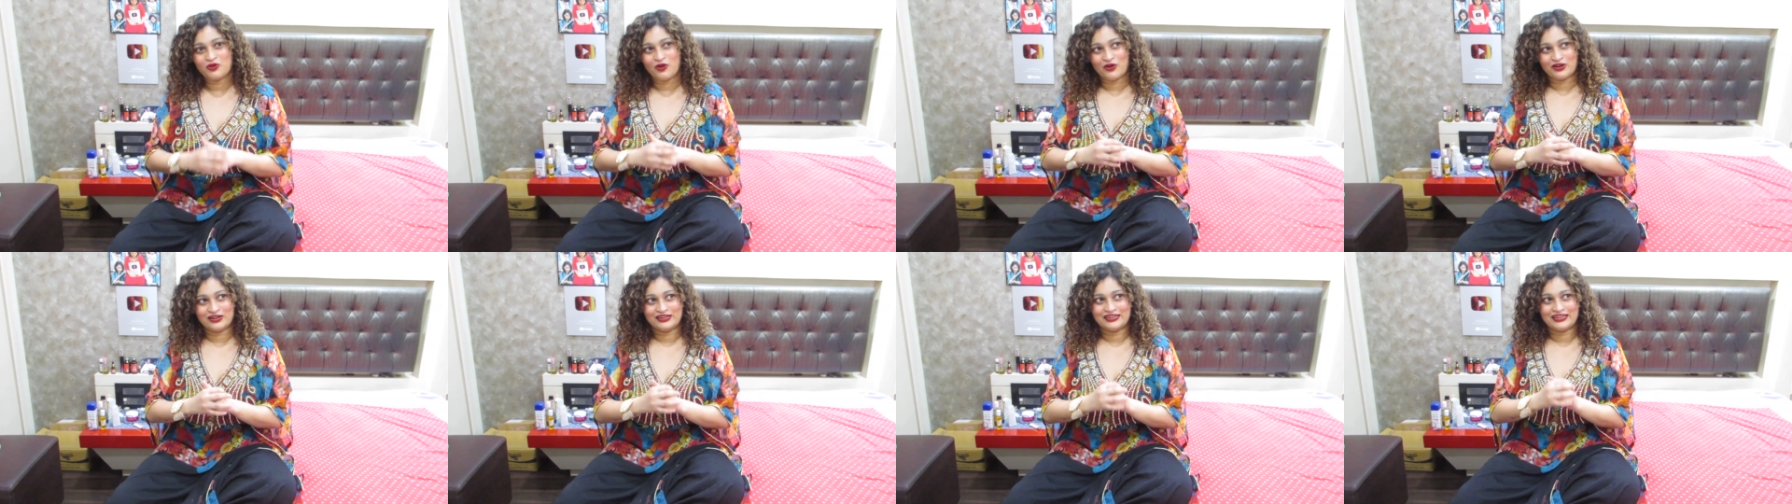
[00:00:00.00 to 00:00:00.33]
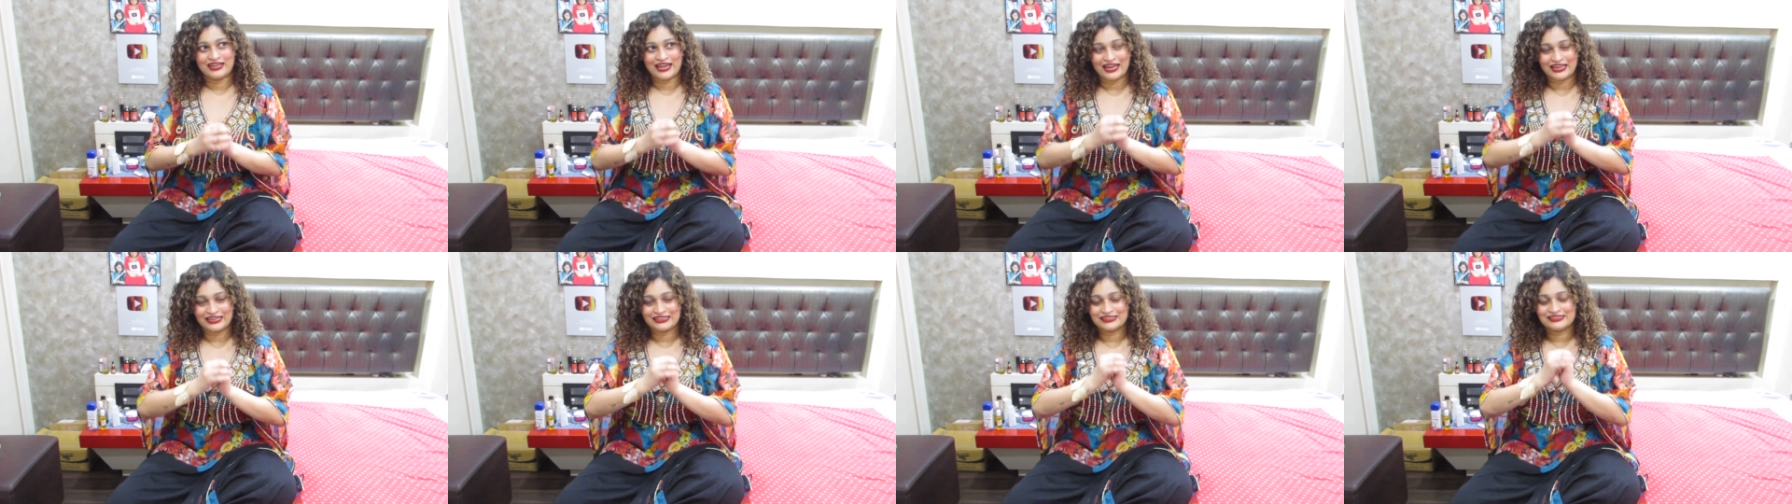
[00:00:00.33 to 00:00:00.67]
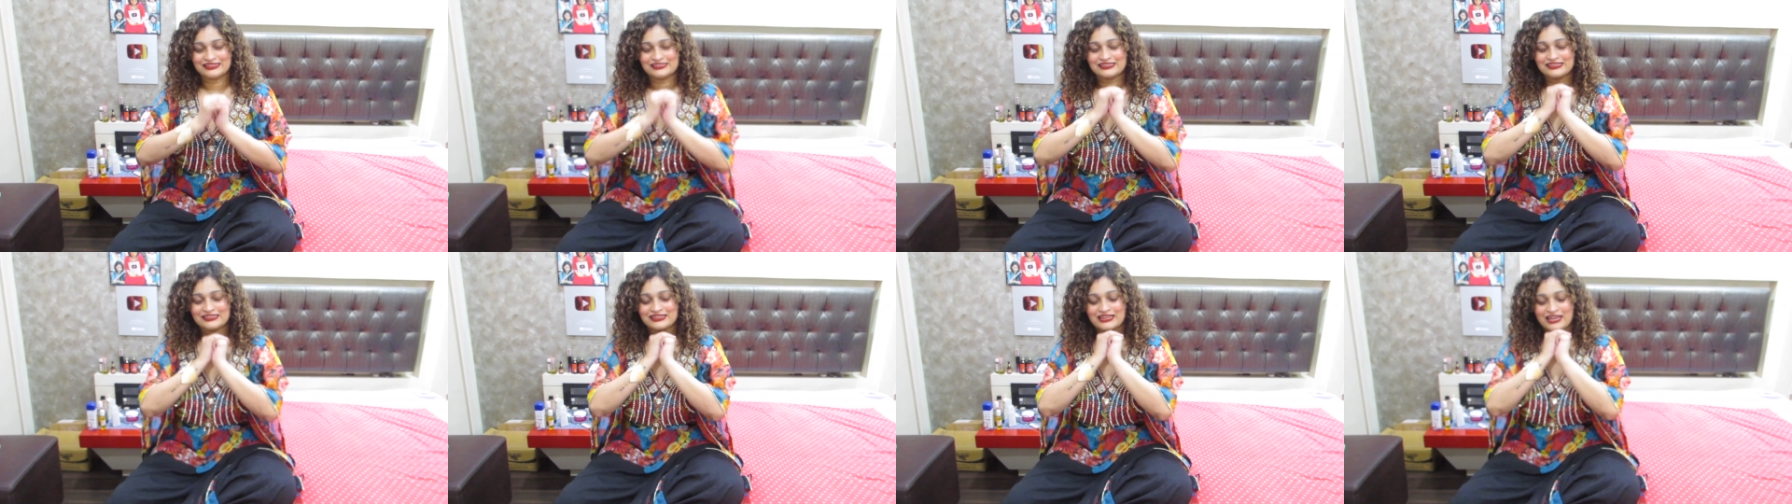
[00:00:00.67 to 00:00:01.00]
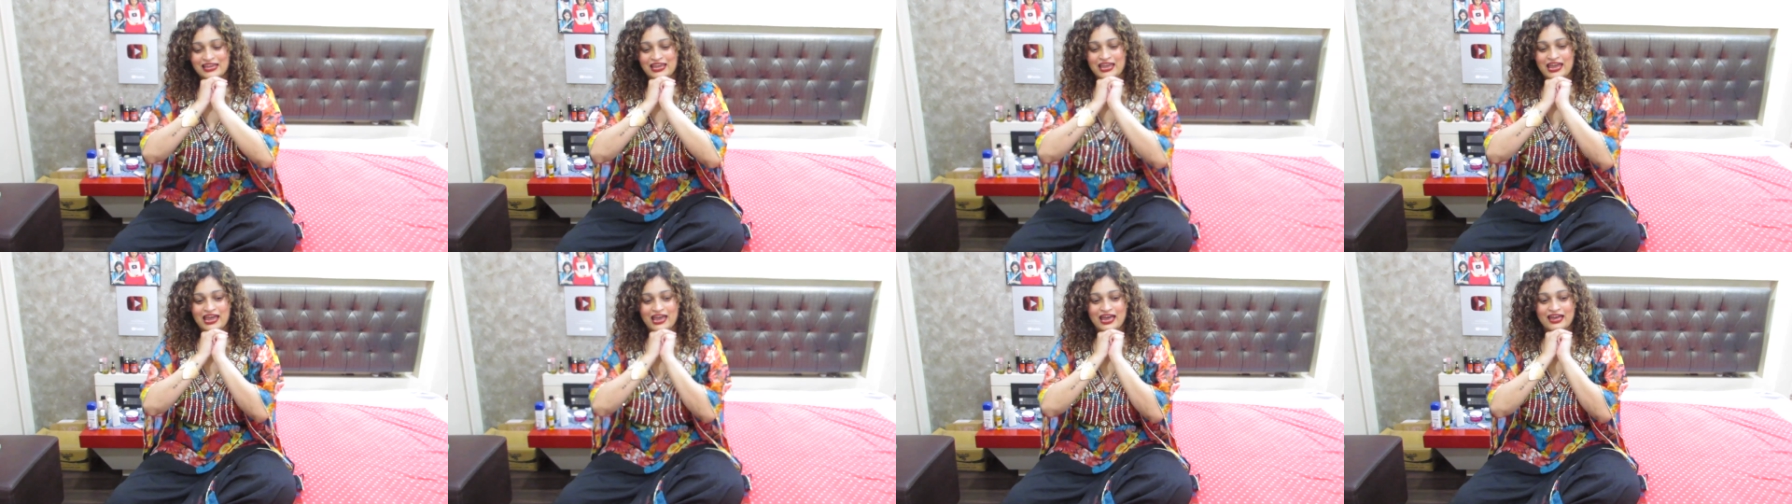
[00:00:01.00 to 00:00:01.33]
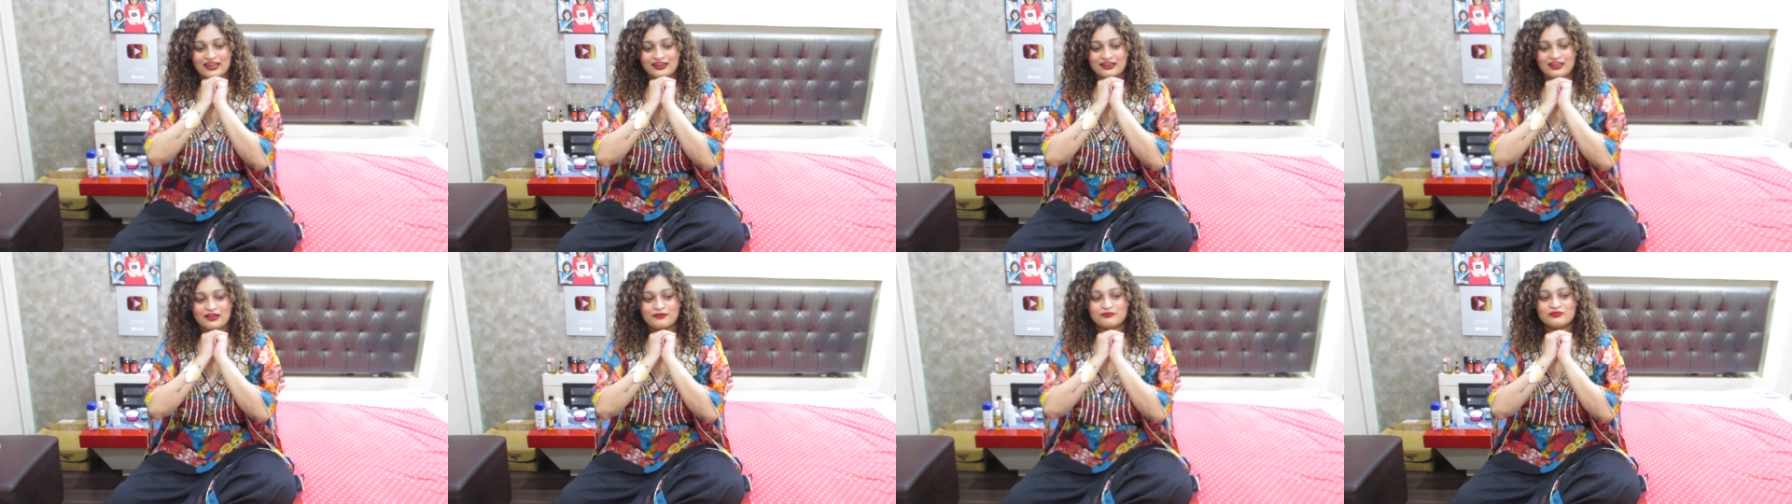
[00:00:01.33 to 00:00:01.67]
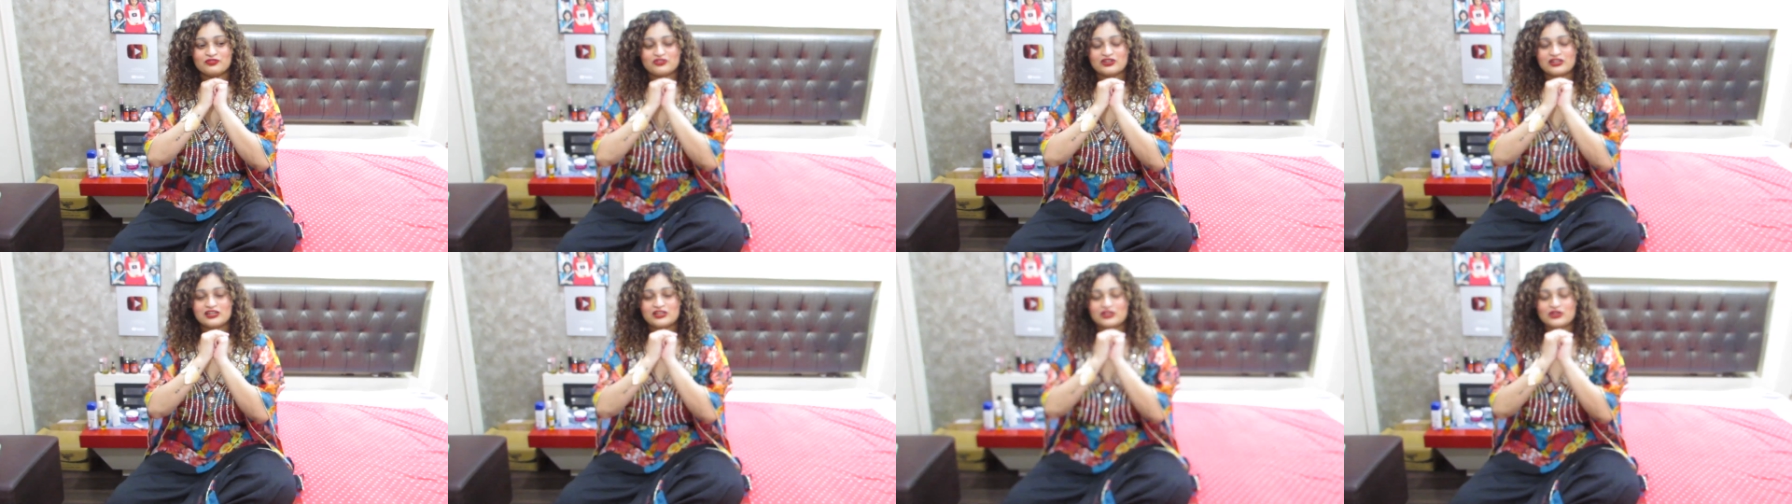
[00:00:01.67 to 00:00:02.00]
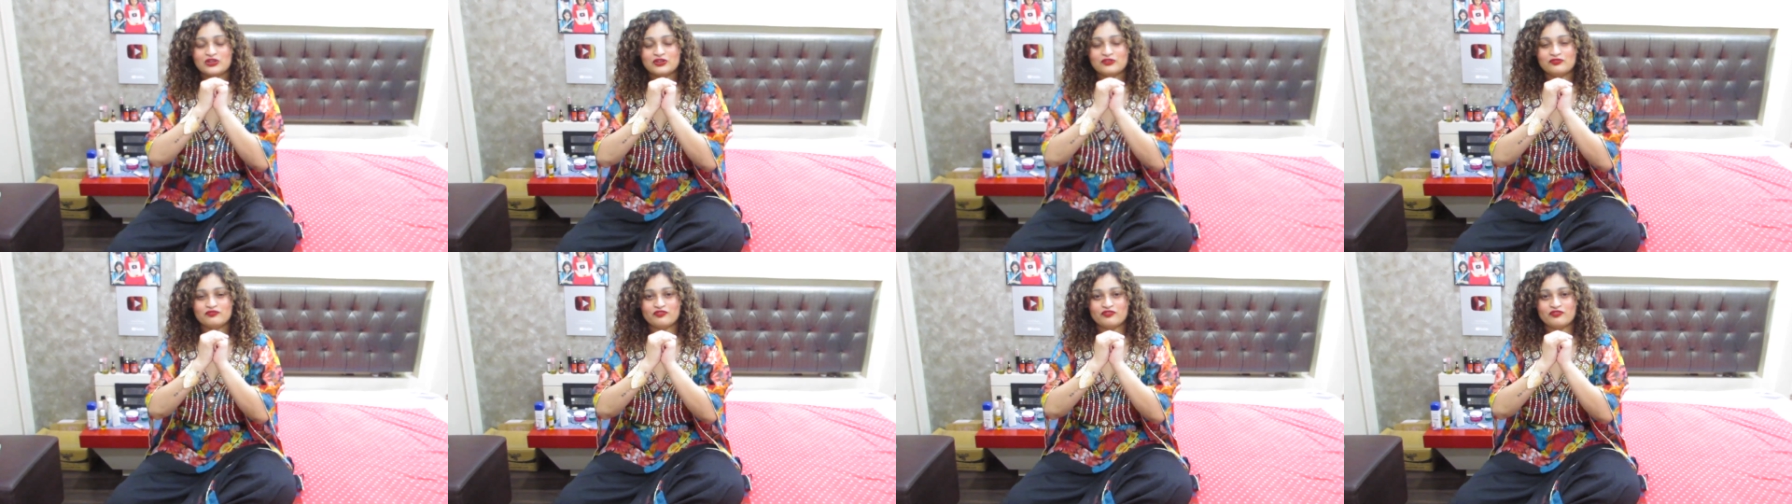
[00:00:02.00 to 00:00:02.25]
got cancelled and I'm really